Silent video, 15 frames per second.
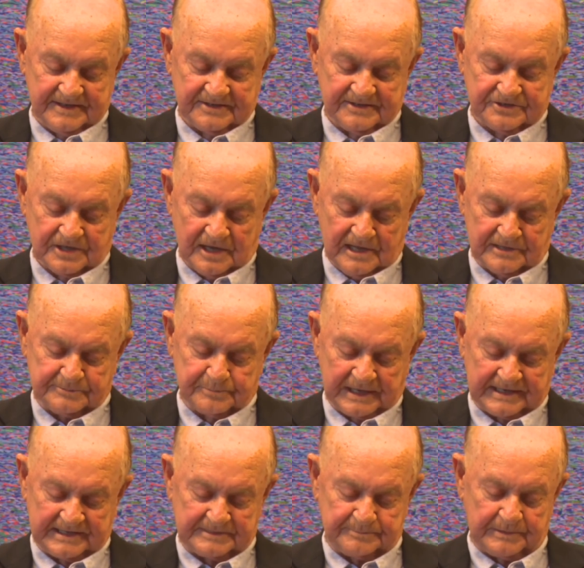Charles'
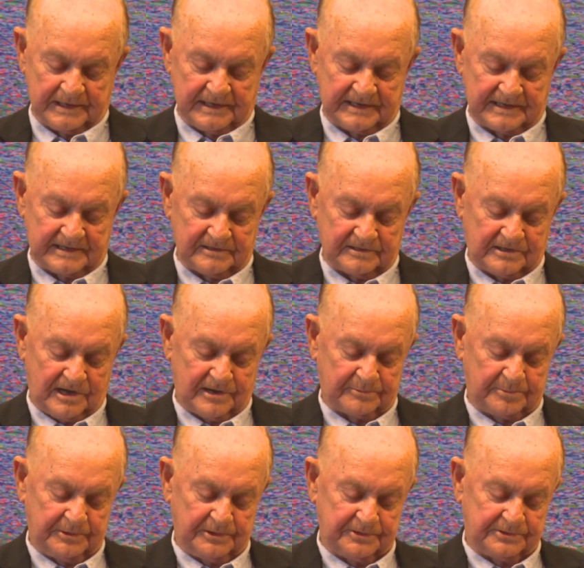biggest political
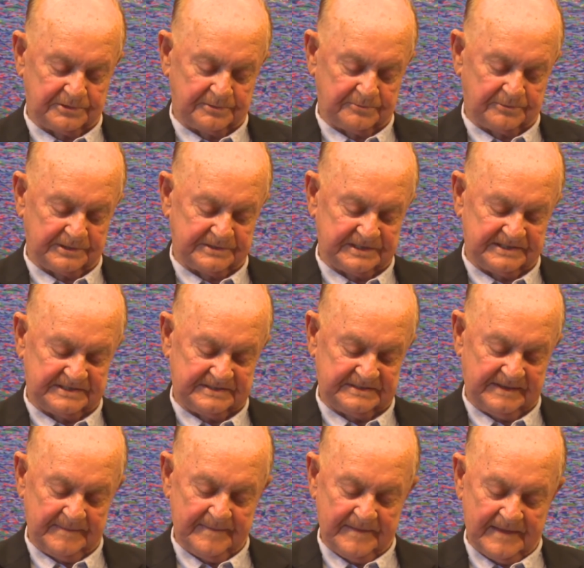contribution was his
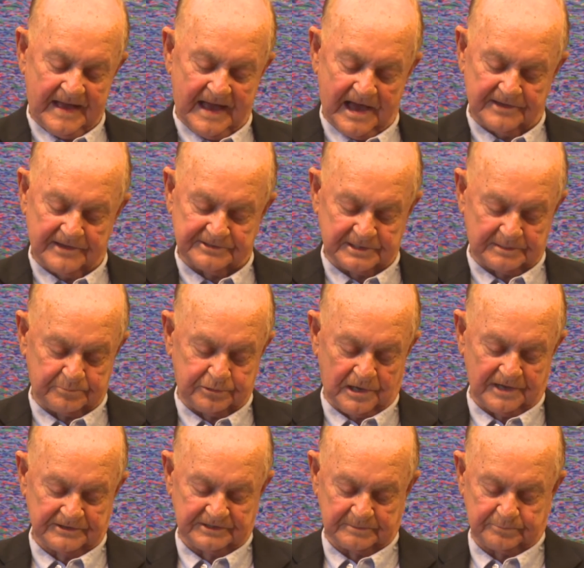housing
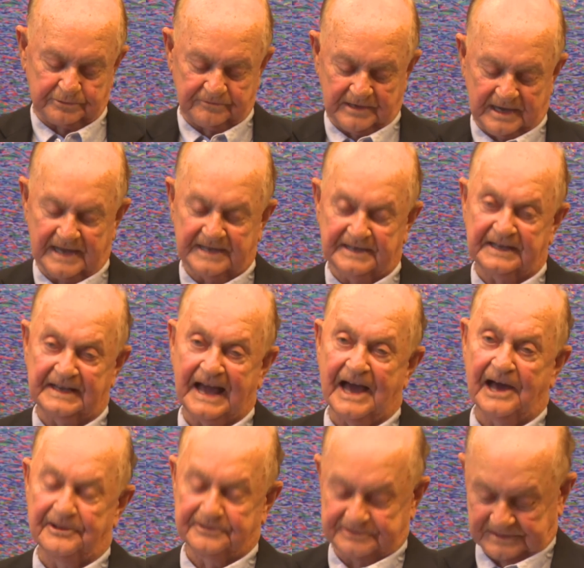project, providing
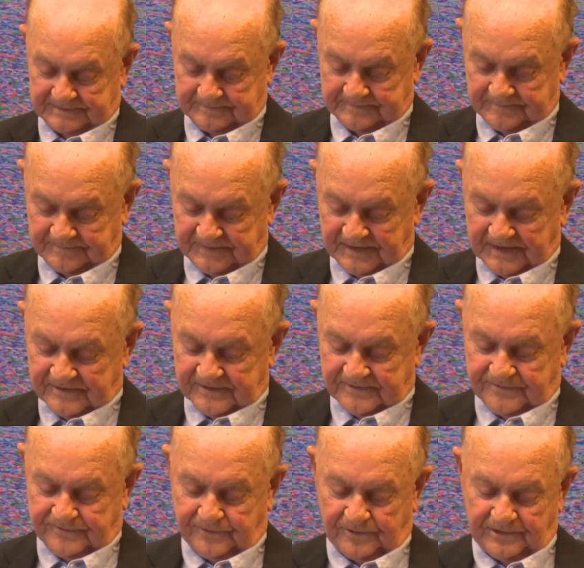housing
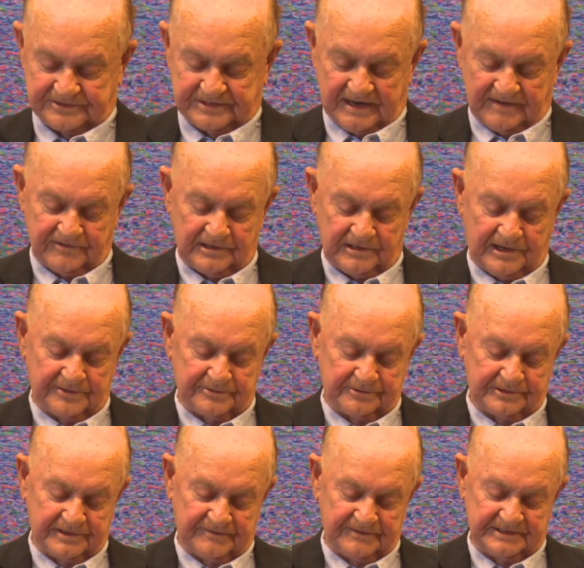for several hundred
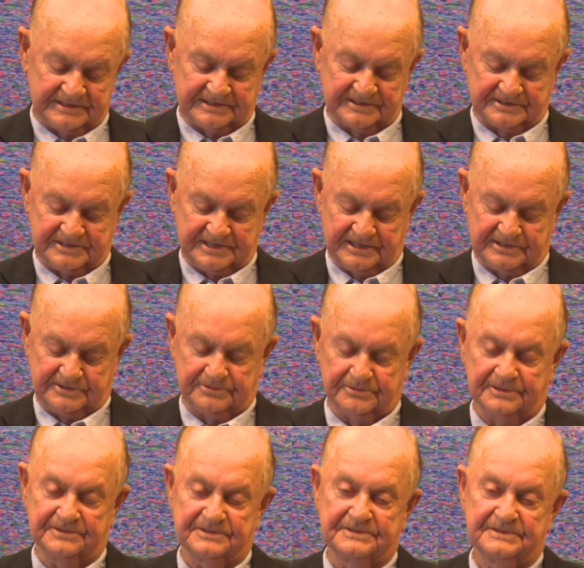of his constituents.